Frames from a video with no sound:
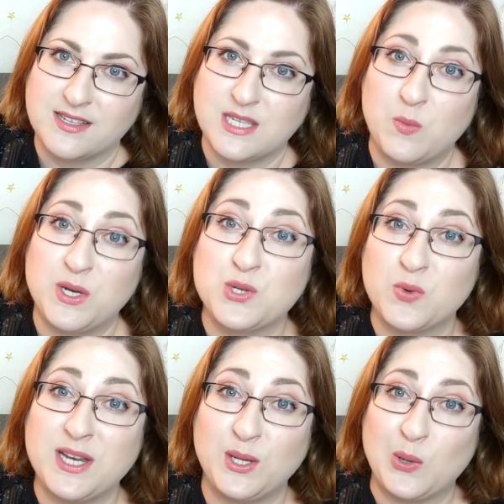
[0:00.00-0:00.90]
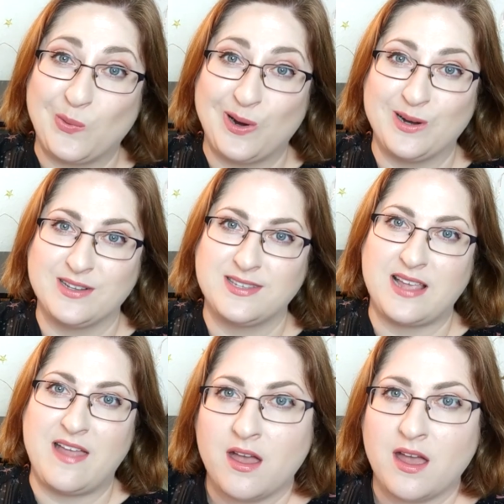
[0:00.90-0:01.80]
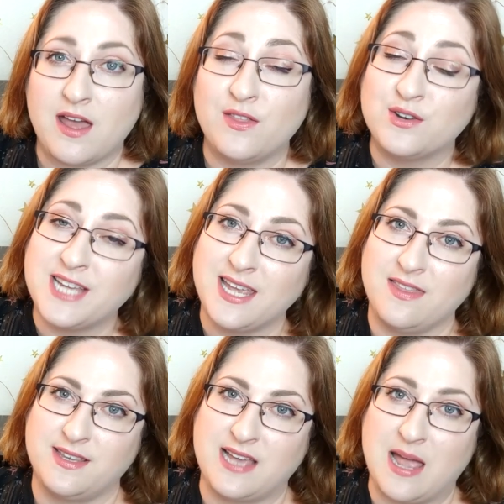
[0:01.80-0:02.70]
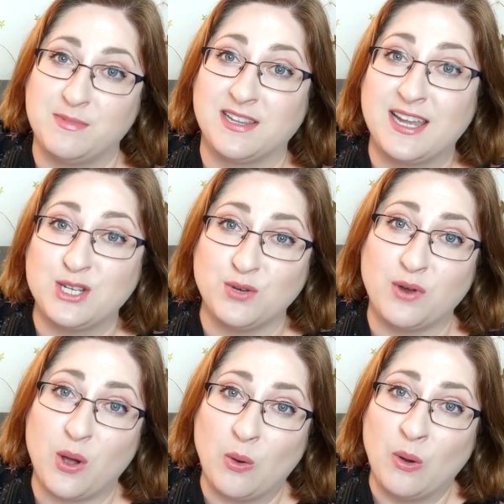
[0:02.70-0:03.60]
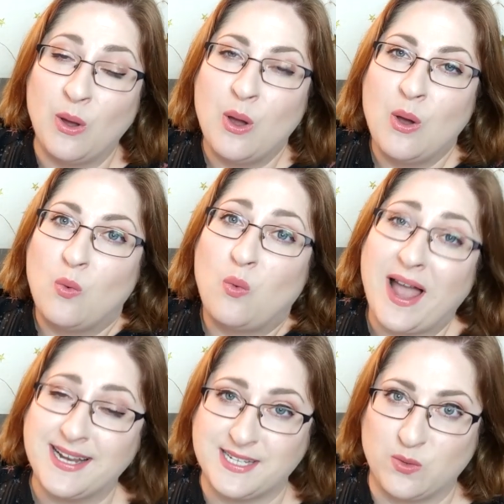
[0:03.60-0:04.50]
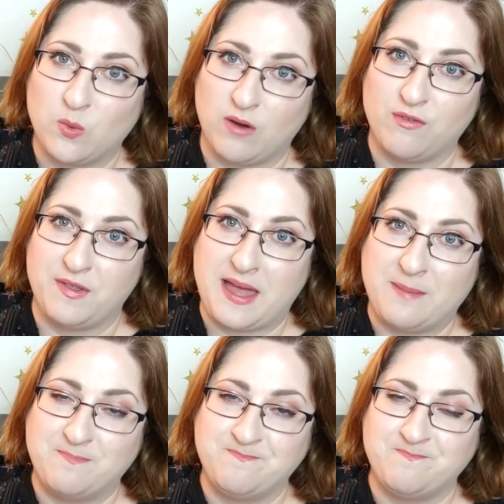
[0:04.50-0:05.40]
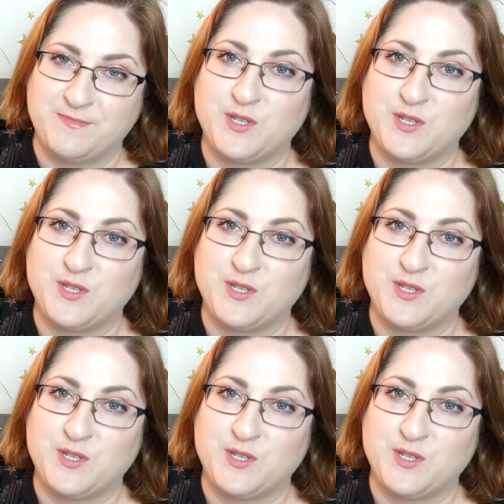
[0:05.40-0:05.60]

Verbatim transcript: someone is reading your words, and they're taking the time to let you know why it didn't work for them.